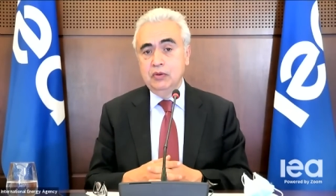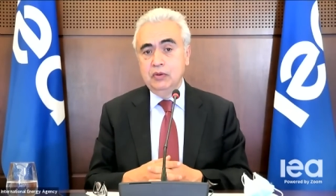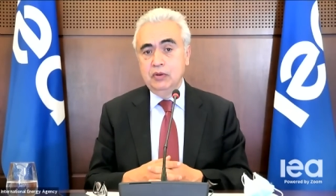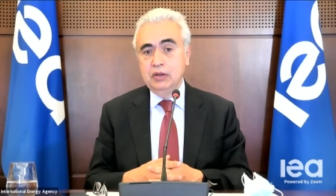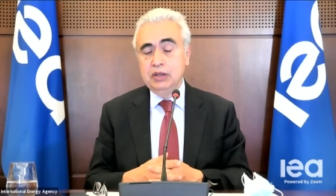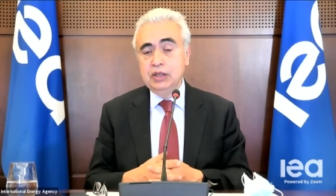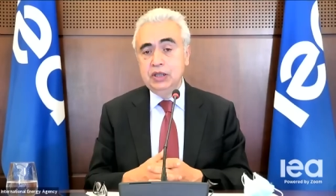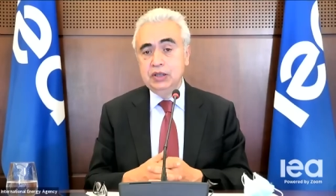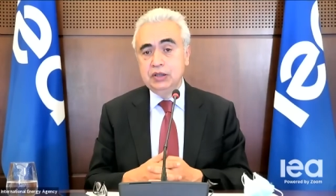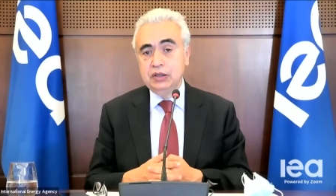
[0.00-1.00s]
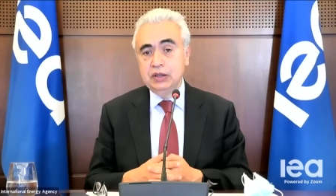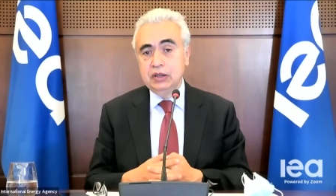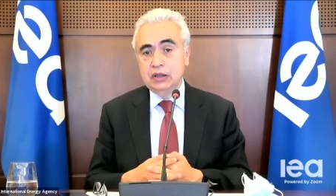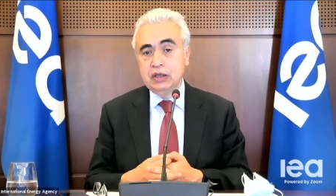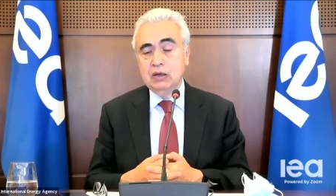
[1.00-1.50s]
need
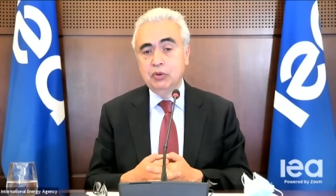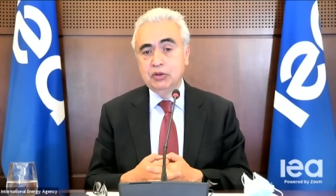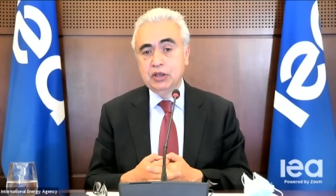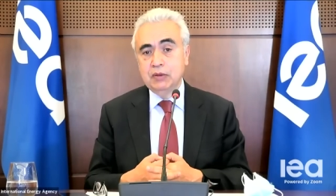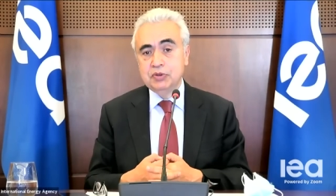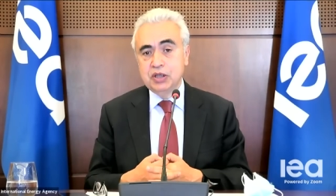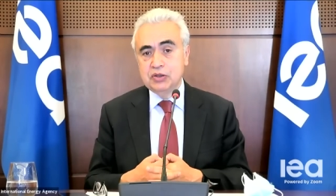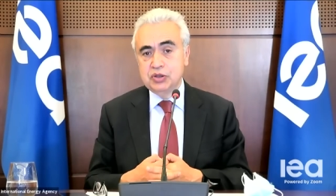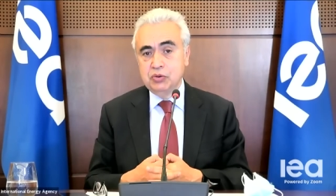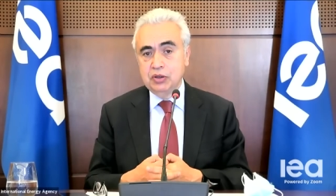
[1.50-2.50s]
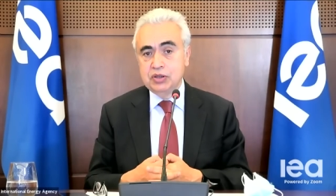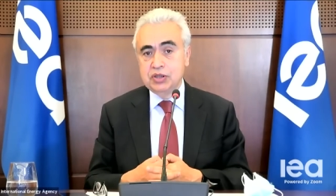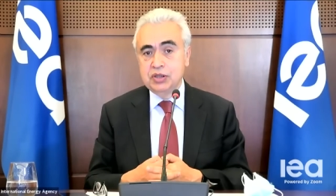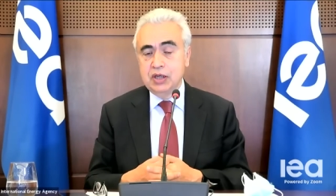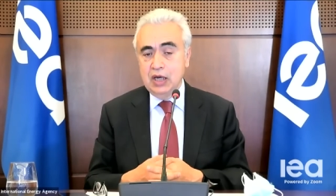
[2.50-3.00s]
carbon capture and storage.
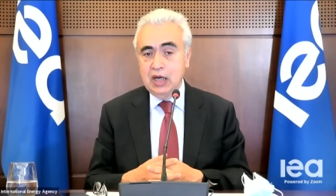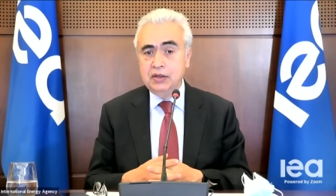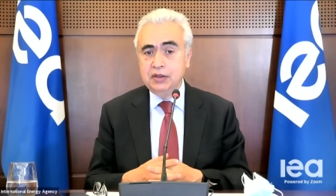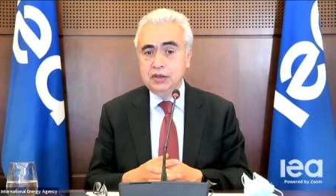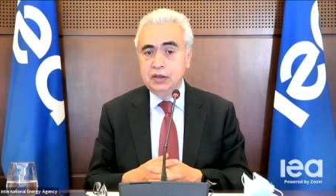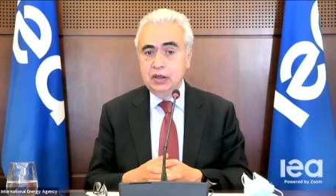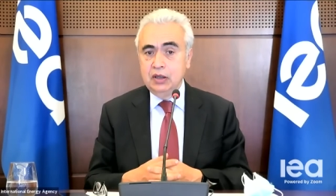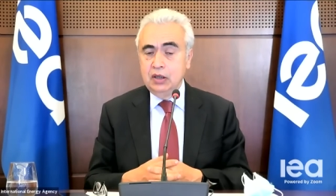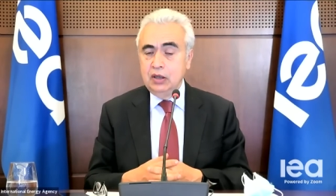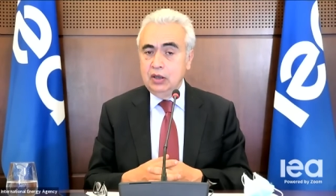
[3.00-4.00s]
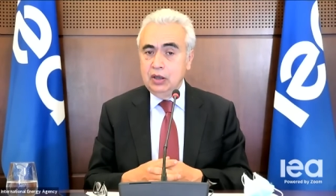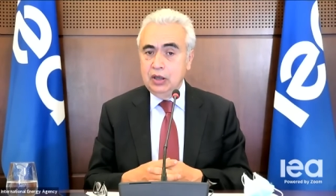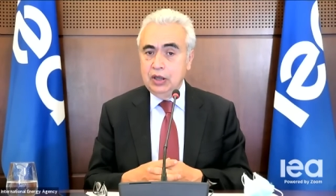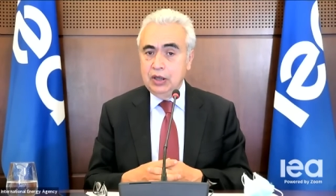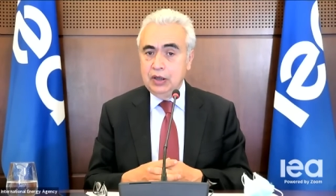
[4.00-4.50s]
And
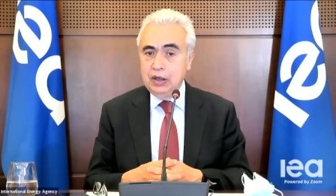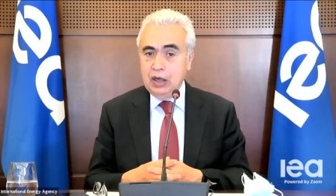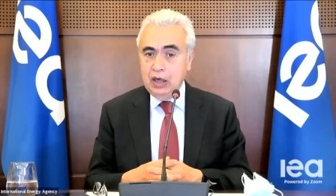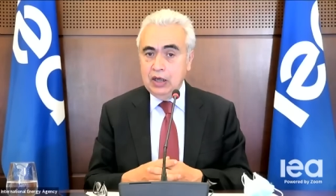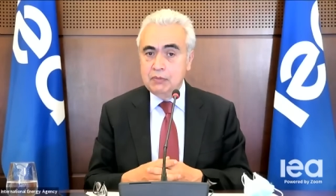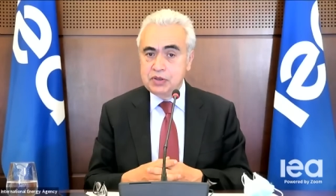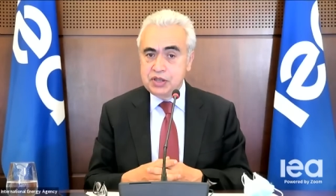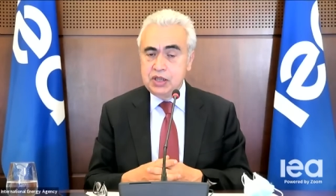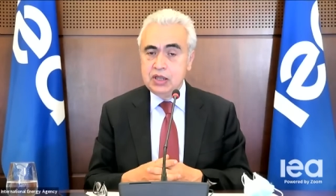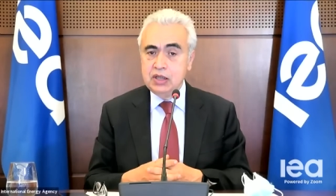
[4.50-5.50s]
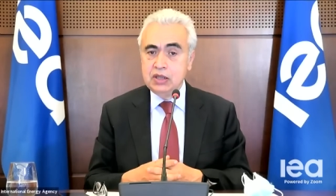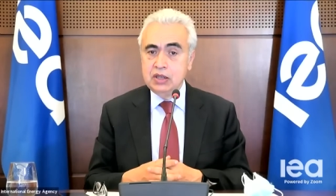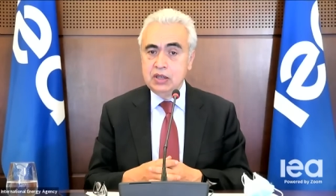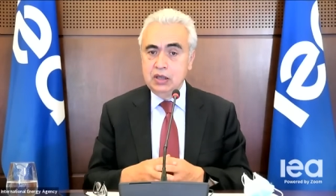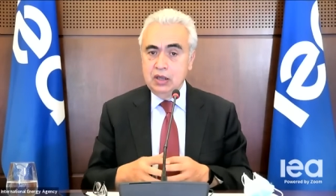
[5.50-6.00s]
I am seeing
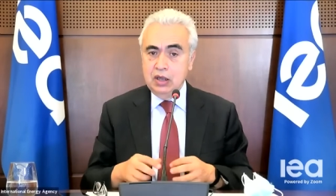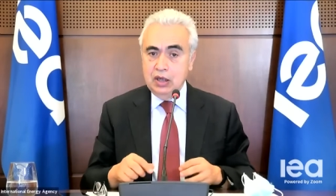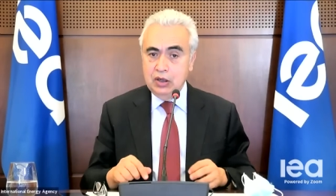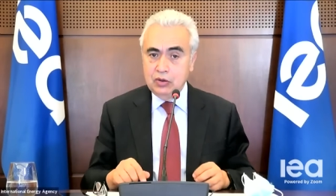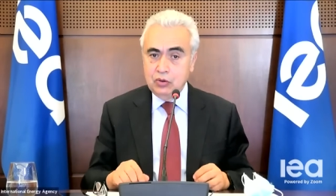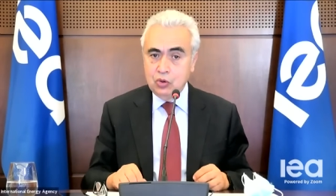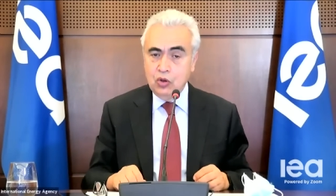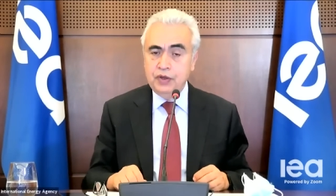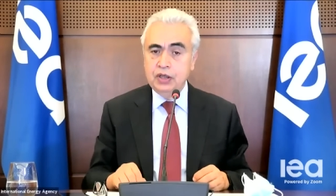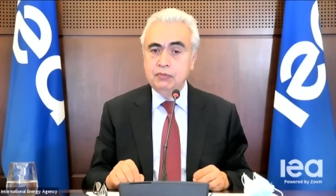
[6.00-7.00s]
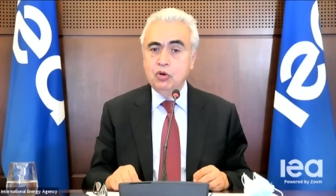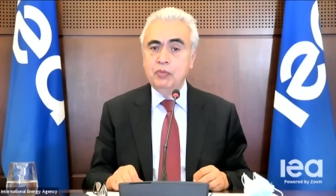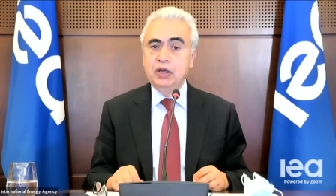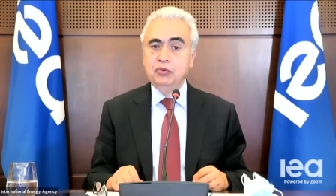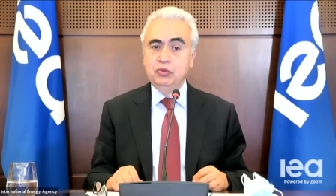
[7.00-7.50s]
a growing
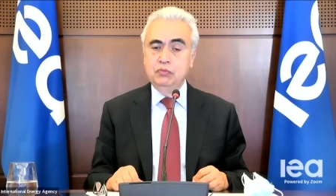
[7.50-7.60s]
momentum